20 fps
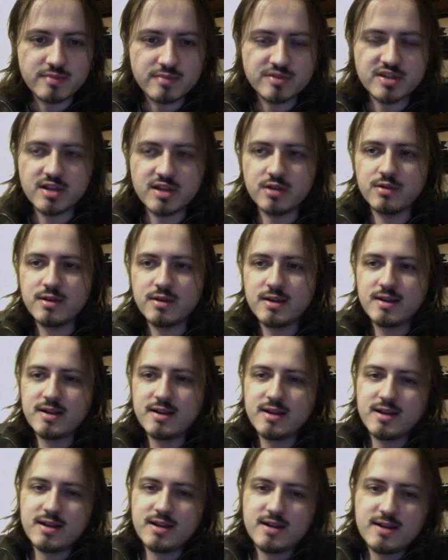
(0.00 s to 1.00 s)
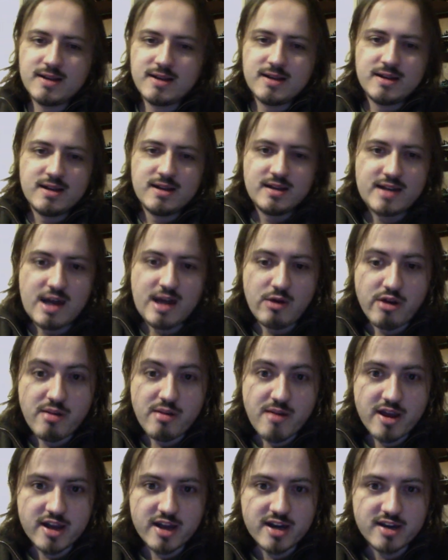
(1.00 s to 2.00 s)
So now what am
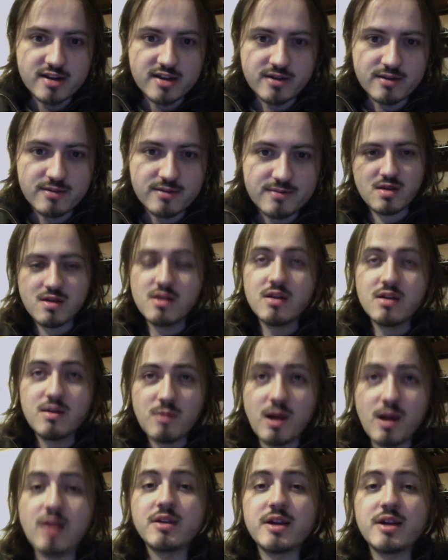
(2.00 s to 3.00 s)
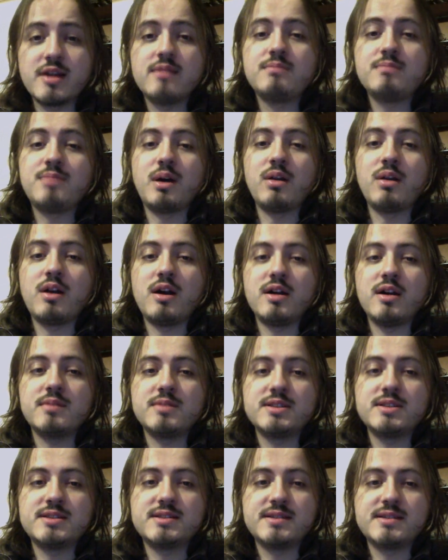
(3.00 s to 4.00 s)
I going to do?" Well, Bullheim
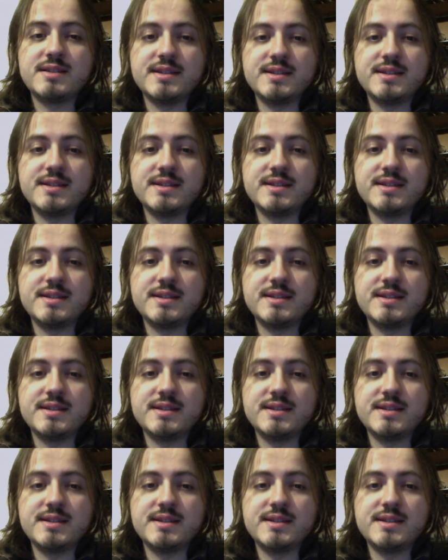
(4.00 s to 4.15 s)
is